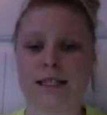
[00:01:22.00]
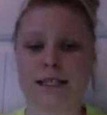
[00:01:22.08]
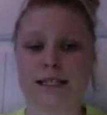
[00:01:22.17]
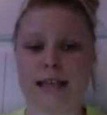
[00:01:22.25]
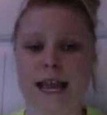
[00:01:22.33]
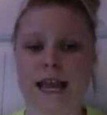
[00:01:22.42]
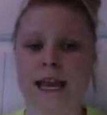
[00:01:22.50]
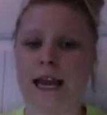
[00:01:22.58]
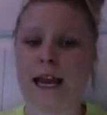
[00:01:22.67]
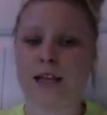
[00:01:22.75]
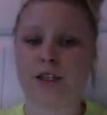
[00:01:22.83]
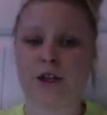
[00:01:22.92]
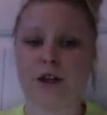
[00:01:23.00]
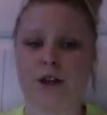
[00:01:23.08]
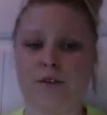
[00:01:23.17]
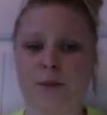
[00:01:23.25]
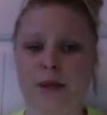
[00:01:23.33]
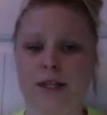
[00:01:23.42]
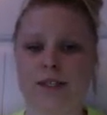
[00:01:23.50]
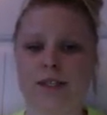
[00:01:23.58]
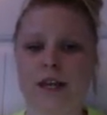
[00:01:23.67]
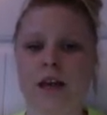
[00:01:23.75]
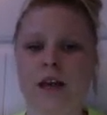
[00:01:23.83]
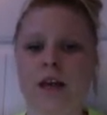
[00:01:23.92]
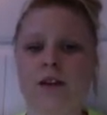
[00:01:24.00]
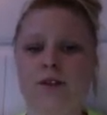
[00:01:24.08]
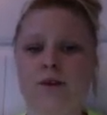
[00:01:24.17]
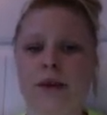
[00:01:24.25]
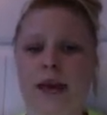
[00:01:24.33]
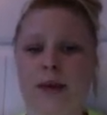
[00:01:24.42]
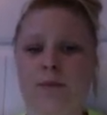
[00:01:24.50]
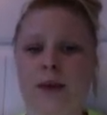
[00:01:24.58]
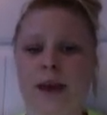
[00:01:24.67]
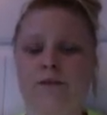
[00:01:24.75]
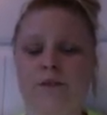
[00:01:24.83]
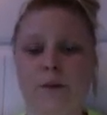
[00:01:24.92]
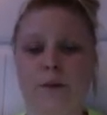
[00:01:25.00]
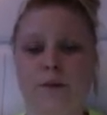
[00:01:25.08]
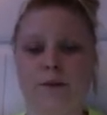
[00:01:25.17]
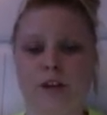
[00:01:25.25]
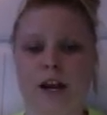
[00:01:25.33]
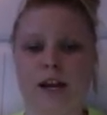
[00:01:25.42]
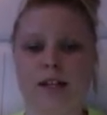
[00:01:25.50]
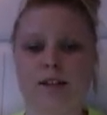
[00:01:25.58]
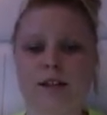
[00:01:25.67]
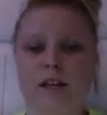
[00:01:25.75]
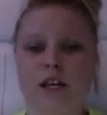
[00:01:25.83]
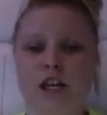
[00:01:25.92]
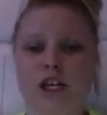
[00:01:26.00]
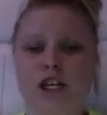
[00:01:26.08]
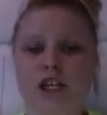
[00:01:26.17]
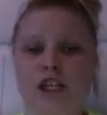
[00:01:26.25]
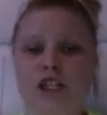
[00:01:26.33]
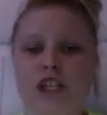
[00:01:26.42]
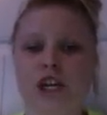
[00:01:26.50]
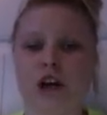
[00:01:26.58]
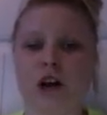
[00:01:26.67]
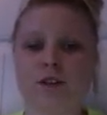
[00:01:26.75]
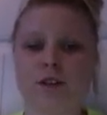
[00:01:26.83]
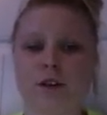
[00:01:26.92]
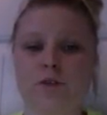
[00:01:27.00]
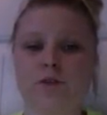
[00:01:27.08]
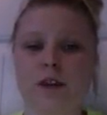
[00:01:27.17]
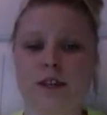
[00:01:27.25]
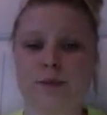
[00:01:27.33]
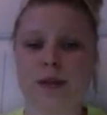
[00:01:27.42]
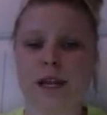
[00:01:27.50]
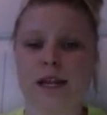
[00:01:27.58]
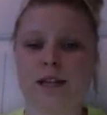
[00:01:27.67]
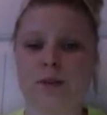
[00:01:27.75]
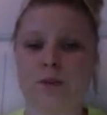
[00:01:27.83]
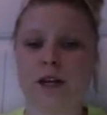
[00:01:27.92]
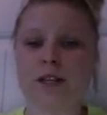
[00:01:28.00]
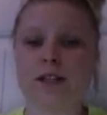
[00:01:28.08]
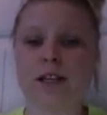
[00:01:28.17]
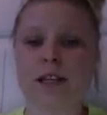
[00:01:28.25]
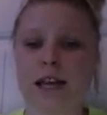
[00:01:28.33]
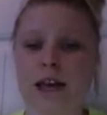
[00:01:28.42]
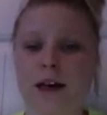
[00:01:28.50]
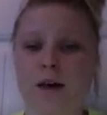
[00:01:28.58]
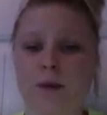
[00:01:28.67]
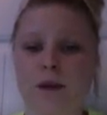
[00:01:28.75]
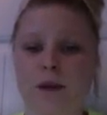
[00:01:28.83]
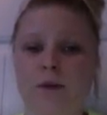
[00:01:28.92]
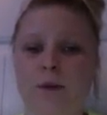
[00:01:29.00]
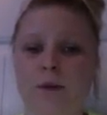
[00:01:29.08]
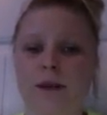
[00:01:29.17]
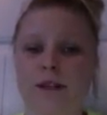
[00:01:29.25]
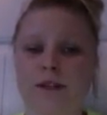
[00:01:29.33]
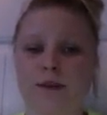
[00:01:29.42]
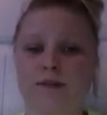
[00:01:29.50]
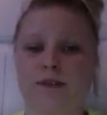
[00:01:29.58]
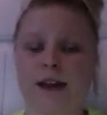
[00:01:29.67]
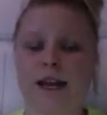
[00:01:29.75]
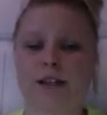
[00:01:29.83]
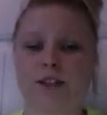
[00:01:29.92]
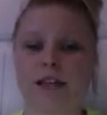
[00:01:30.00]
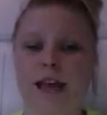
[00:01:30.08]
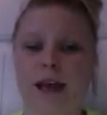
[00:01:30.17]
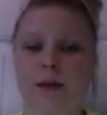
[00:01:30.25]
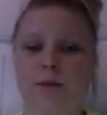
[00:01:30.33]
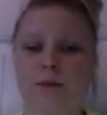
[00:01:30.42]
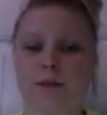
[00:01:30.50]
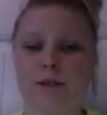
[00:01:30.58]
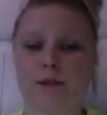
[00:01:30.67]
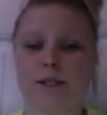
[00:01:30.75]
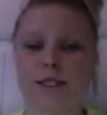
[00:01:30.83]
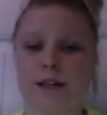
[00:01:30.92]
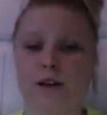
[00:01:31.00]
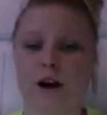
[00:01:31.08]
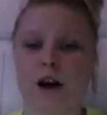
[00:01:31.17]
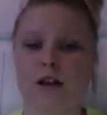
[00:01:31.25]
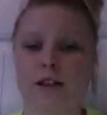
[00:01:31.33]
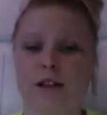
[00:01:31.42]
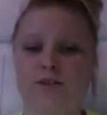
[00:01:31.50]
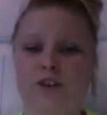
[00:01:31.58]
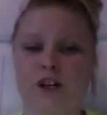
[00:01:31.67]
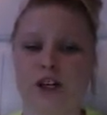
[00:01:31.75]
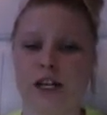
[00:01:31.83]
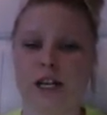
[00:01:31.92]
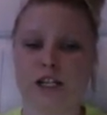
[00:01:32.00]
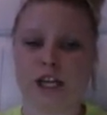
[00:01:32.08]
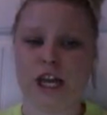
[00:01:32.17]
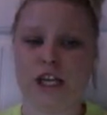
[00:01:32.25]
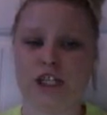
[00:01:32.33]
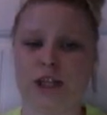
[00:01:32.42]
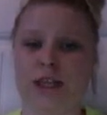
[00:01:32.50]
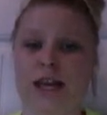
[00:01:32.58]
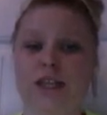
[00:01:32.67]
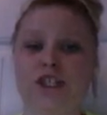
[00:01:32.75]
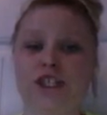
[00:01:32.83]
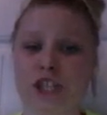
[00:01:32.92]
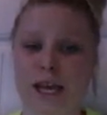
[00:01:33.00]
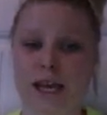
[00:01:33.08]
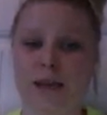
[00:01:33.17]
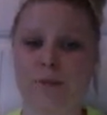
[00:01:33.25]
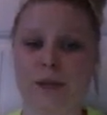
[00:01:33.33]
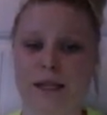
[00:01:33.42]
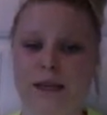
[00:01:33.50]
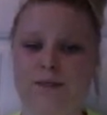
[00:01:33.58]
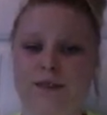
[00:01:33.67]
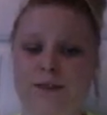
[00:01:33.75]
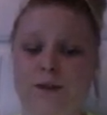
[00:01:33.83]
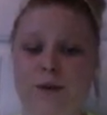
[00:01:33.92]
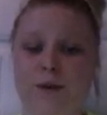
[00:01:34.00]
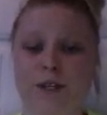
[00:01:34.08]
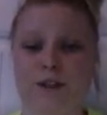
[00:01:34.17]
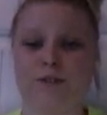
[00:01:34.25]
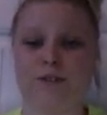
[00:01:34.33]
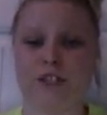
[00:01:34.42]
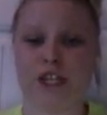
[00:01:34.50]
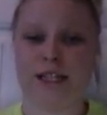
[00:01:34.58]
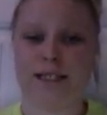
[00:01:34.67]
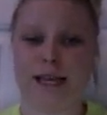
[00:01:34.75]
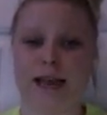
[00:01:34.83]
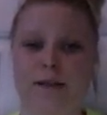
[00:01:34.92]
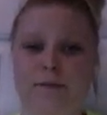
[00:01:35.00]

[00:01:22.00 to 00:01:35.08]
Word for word: the state and national governments to campaign for women's rights. She also raised money to personally help other women to be financially able to attend college for a good education that she believed everyone deserved a chance at.